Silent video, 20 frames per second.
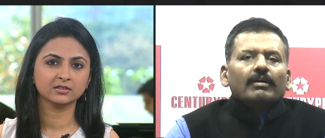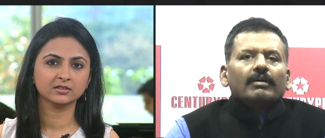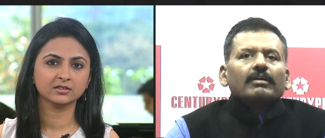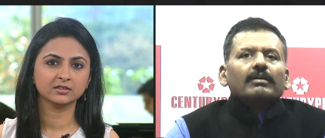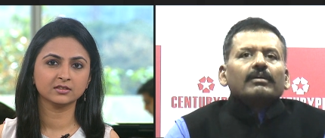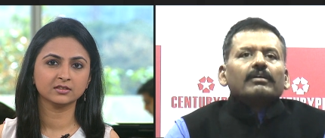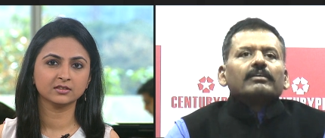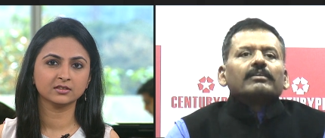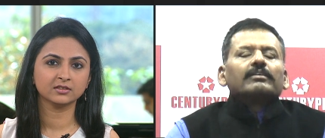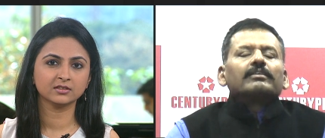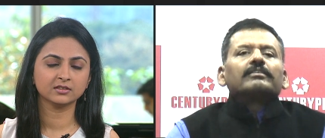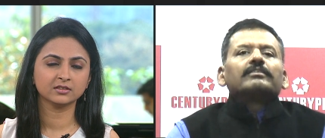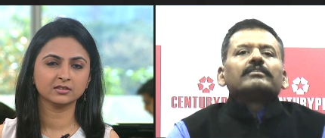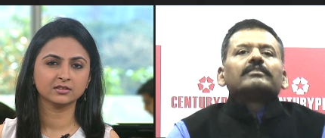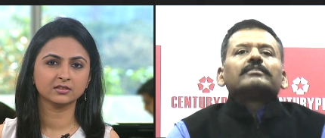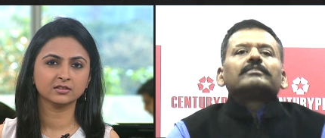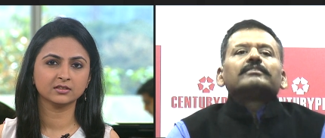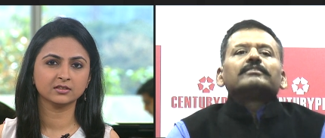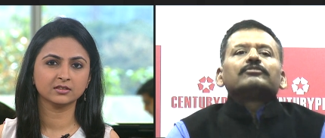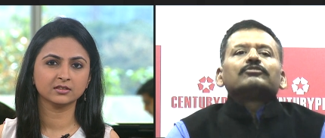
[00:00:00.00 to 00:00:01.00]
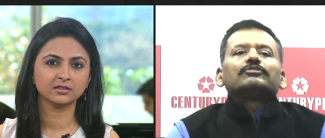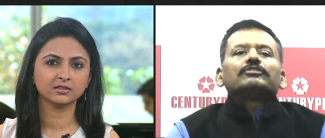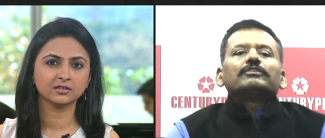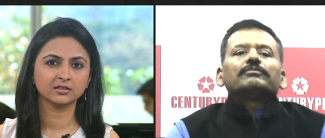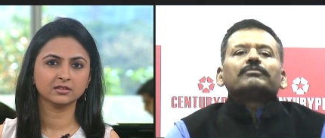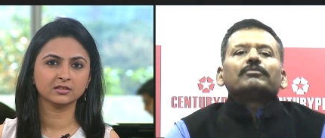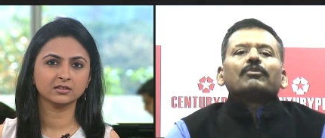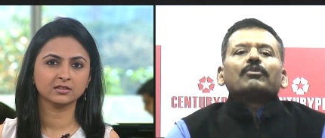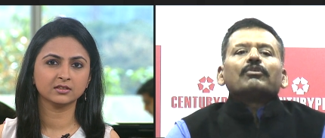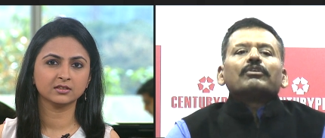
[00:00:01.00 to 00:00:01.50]
Speaker 1: Uh, You see,
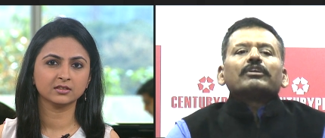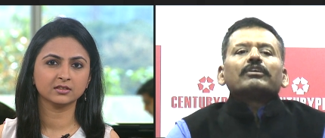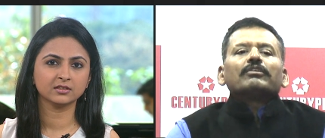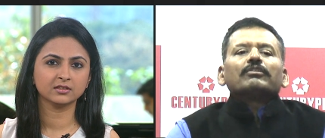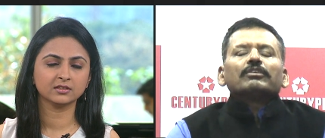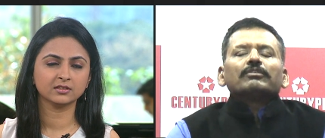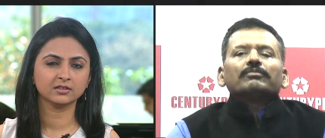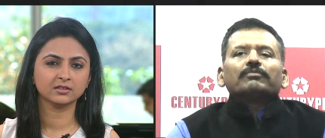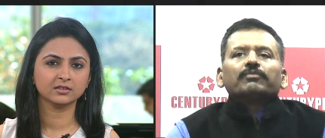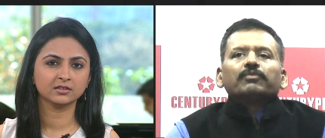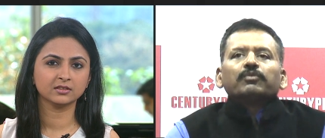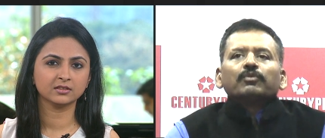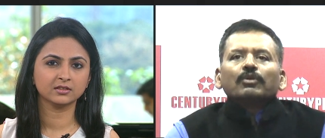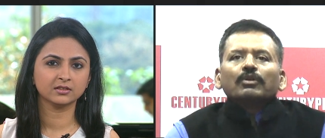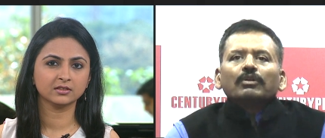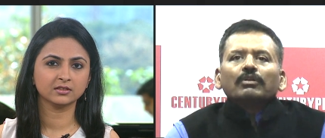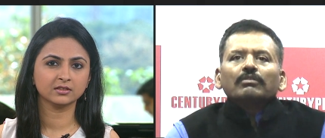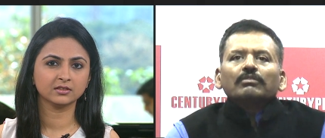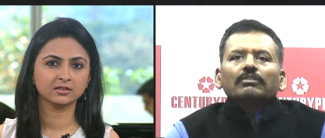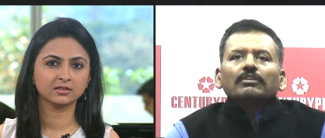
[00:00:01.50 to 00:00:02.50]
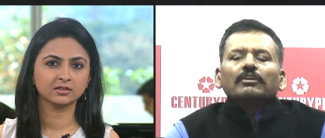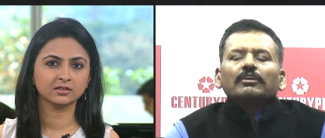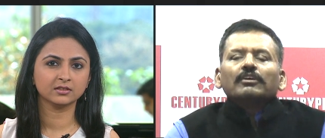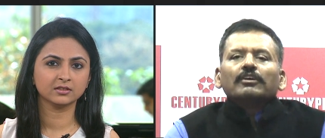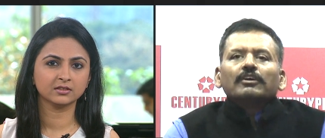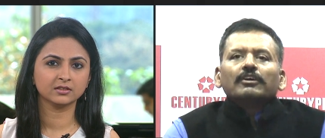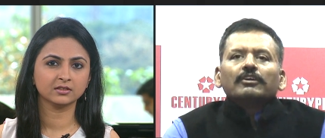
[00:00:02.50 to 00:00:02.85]
on a, on a full